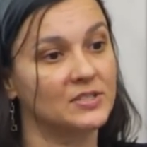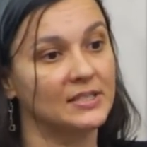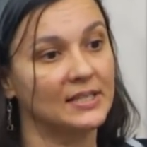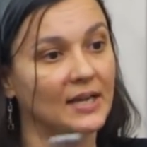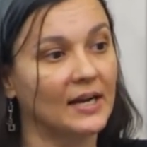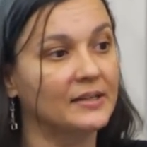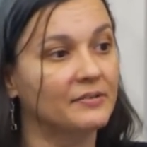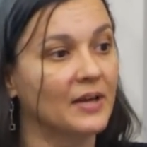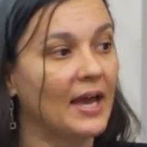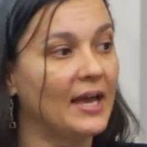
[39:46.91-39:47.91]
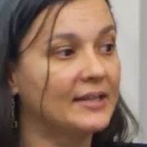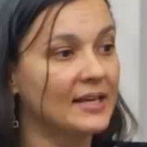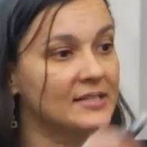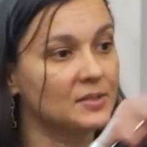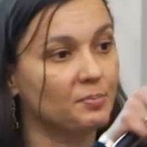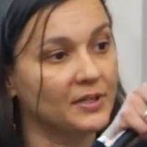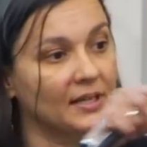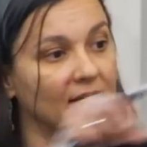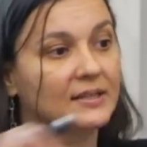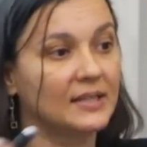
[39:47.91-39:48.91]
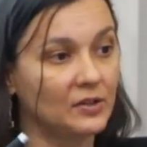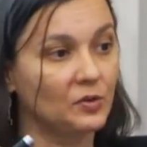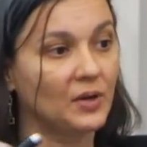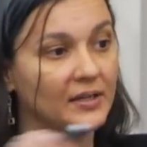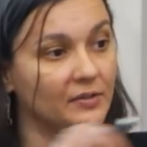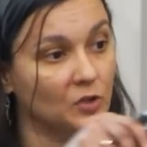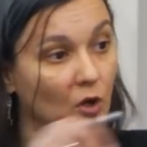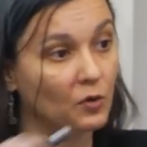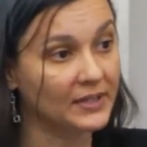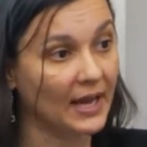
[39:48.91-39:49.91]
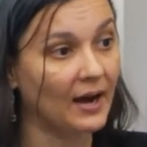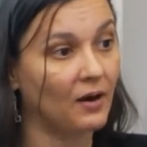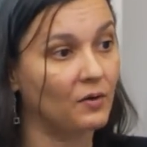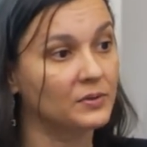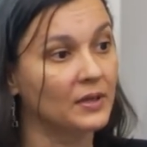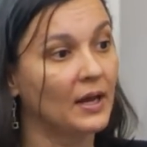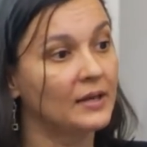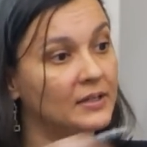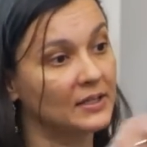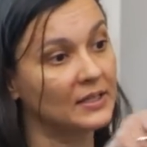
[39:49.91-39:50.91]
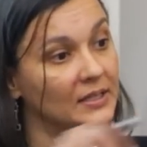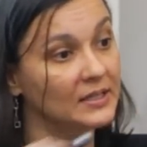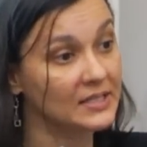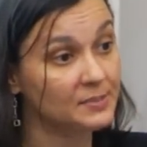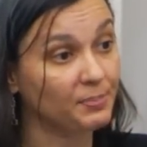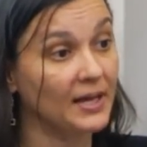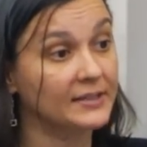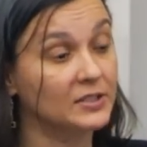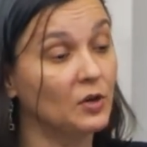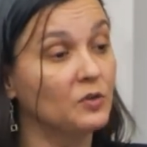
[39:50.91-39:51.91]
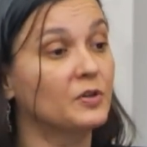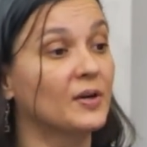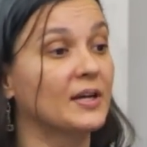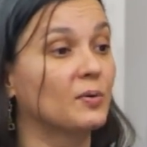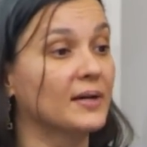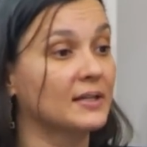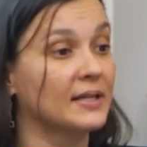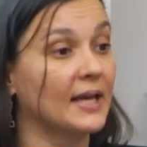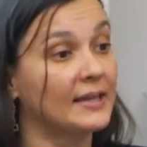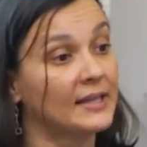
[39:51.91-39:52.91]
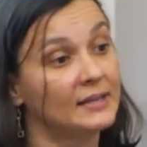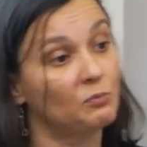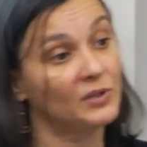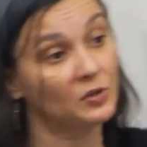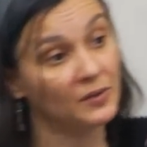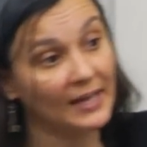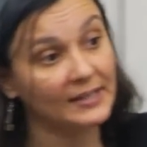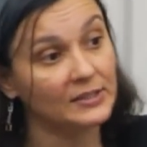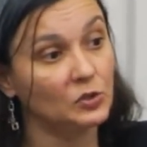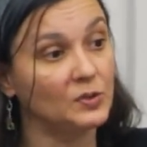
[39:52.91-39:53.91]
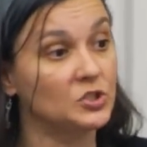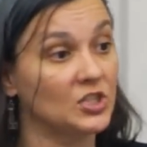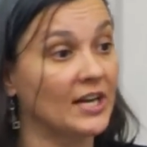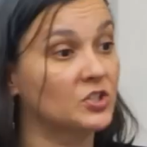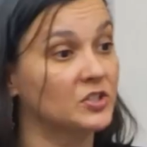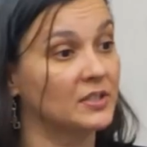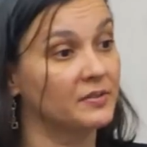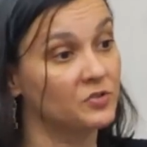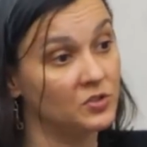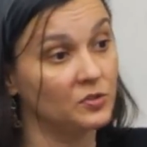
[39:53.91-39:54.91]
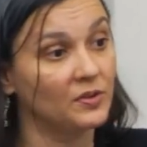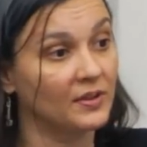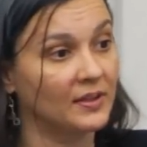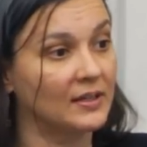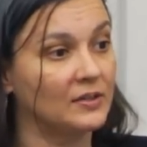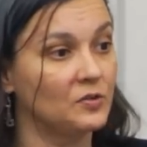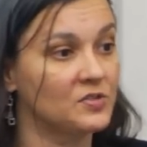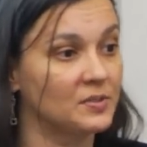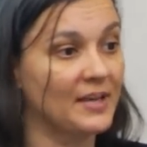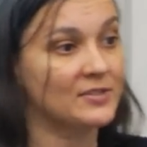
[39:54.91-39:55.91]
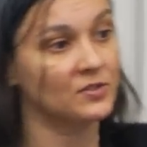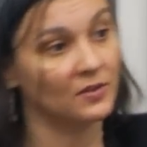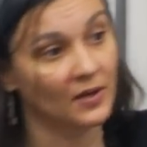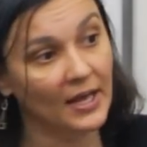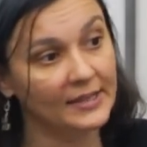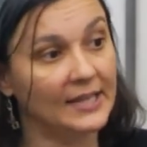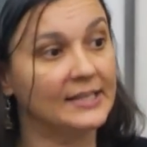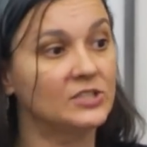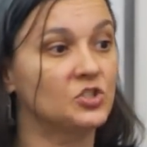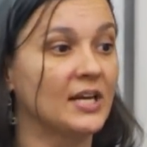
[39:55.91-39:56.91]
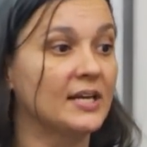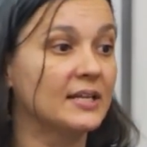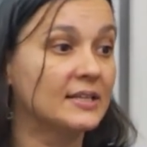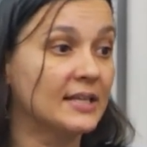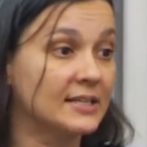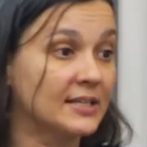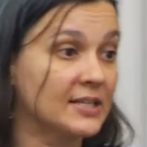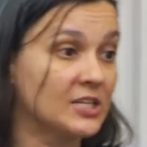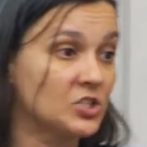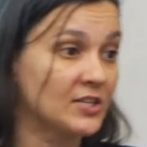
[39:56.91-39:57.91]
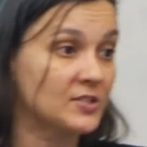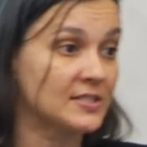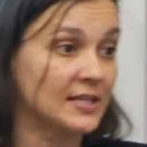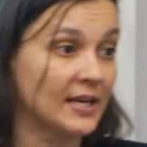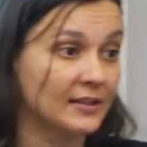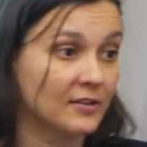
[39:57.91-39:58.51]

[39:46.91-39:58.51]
That it kind of, it tends to predict that you kind of go down to this plateau very quickly, and then when you get a new injection of students at a new semester, then it changes again.